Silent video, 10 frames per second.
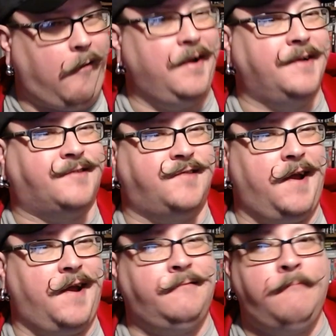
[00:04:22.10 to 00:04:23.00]
It's
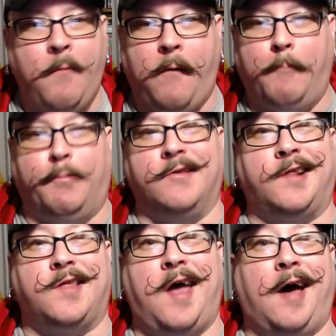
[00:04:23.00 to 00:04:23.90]
there, but like
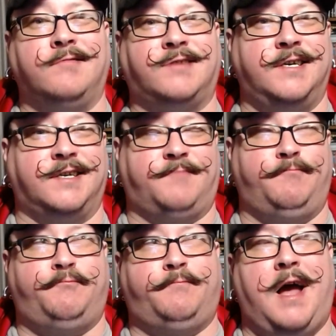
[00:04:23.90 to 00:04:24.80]
the house, it's
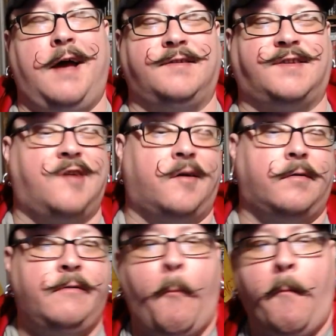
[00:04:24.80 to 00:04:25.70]
kind of subtle.